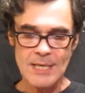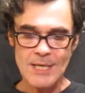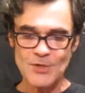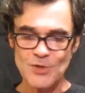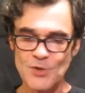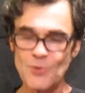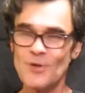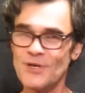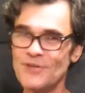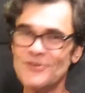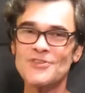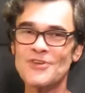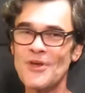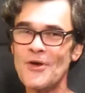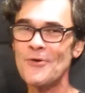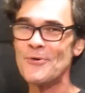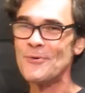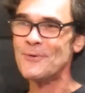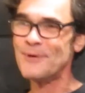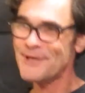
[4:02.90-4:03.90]
Doing
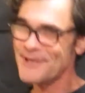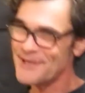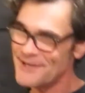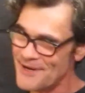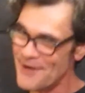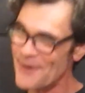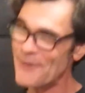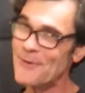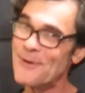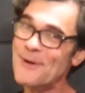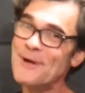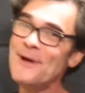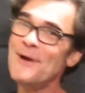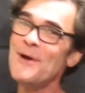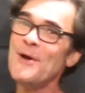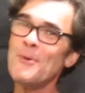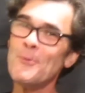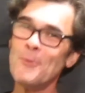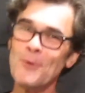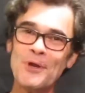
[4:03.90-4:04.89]
so, you know,
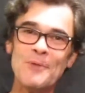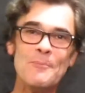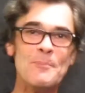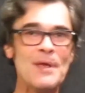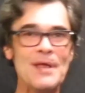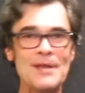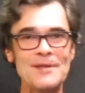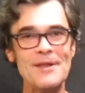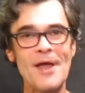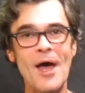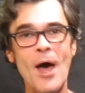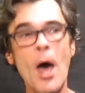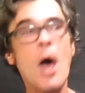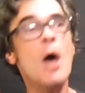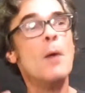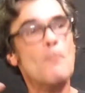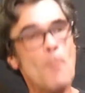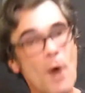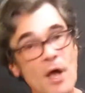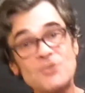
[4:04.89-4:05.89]
would have been
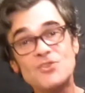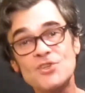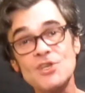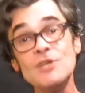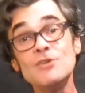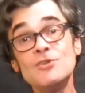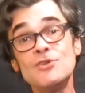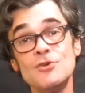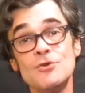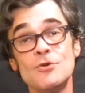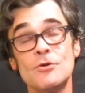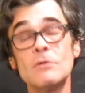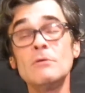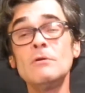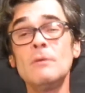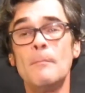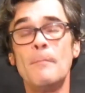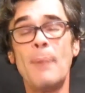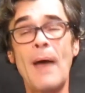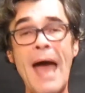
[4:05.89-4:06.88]
much easier
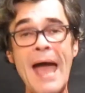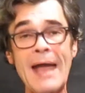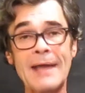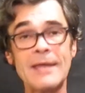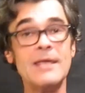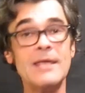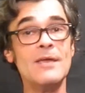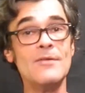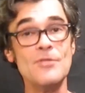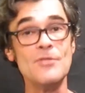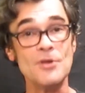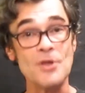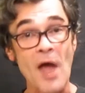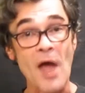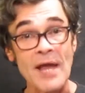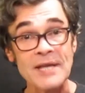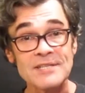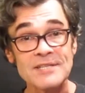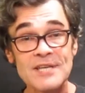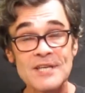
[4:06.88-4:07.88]
back in the
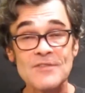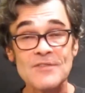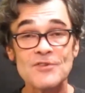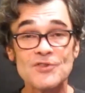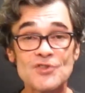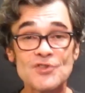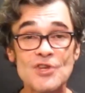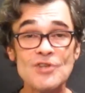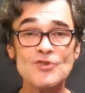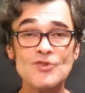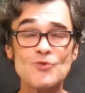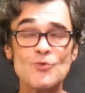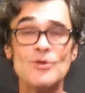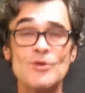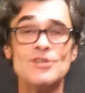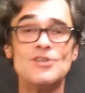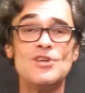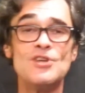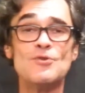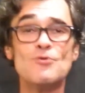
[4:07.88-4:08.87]
19th
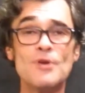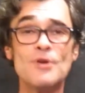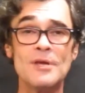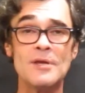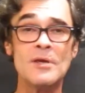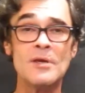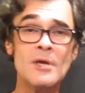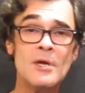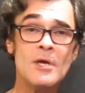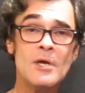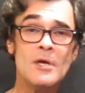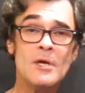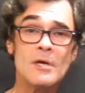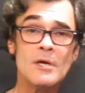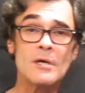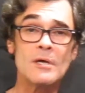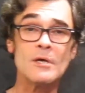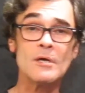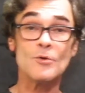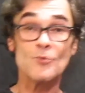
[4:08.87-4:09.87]
century during
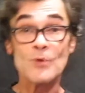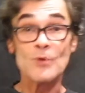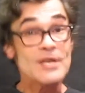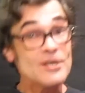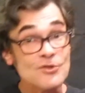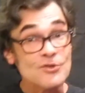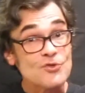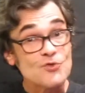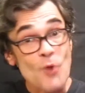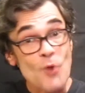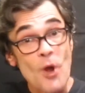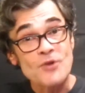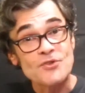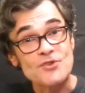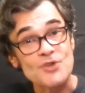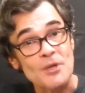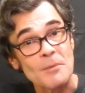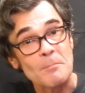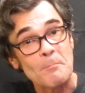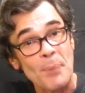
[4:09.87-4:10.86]

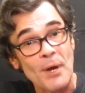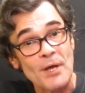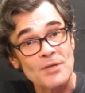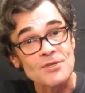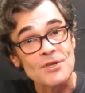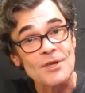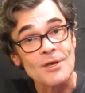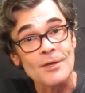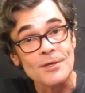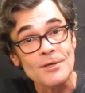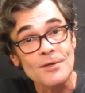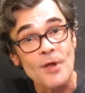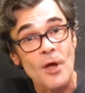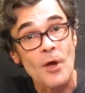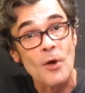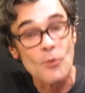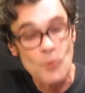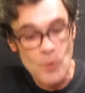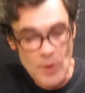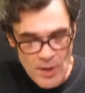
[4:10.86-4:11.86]
Reconstruction, but, you
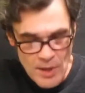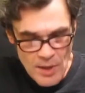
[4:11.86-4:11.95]
know,